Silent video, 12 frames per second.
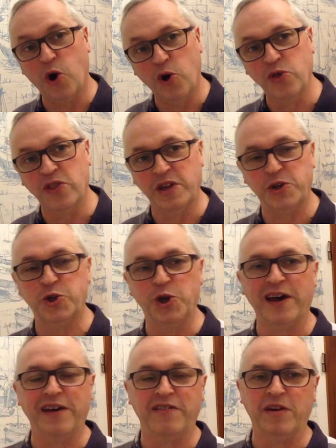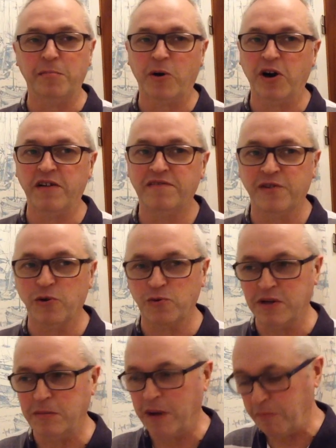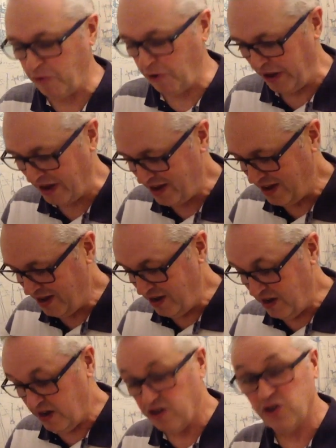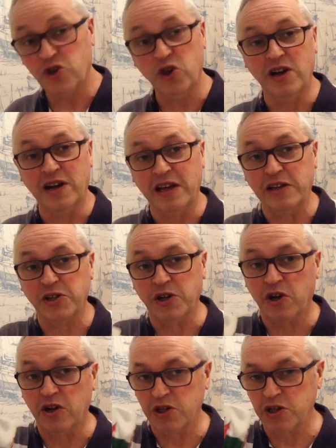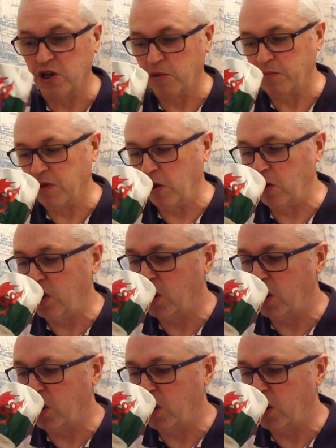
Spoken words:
on this shave and my faulty memory. Certainly it's a nice soap though.